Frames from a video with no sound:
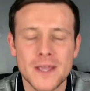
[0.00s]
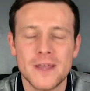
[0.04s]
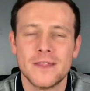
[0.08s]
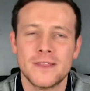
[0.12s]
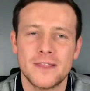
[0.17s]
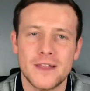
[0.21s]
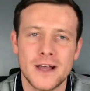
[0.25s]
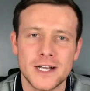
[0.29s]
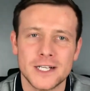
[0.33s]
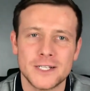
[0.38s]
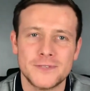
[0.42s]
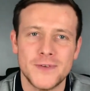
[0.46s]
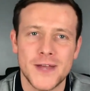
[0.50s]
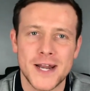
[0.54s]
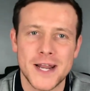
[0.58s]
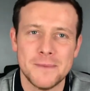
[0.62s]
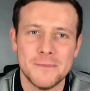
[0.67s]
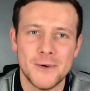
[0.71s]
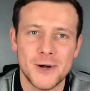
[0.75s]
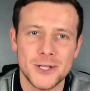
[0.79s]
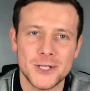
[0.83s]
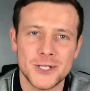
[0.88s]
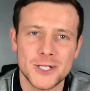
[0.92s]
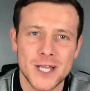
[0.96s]
thanks very
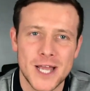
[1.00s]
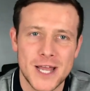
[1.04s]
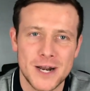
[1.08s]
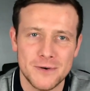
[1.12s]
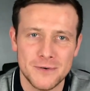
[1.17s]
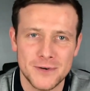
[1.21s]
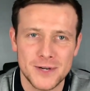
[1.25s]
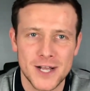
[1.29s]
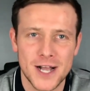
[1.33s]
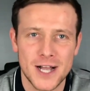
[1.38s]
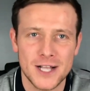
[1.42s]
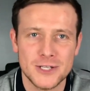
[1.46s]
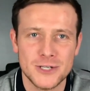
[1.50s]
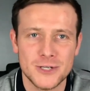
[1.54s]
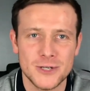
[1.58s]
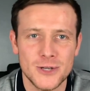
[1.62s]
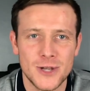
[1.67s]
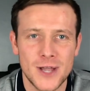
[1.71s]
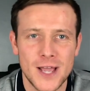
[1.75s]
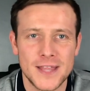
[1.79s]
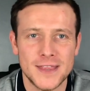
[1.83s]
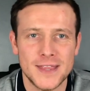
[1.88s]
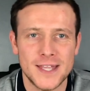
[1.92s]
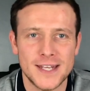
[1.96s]
much and i'll catch you
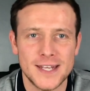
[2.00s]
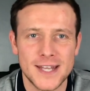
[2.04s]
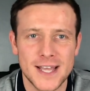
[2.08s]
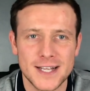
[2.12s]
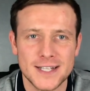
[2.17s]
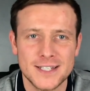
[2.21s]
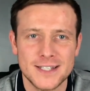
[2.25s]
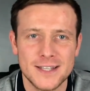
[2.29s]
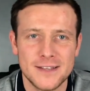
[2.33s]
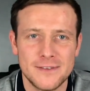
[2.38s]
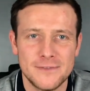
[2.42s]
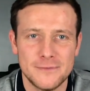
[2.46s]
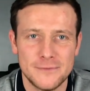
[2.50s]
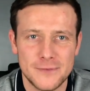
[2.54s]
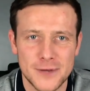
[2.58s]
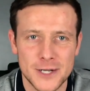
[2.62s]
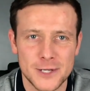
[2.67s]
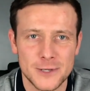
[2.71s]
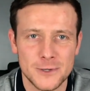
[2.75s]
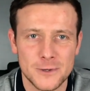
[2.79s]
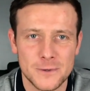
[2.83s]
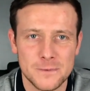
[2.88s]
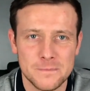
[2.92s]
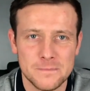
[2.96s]
in the next video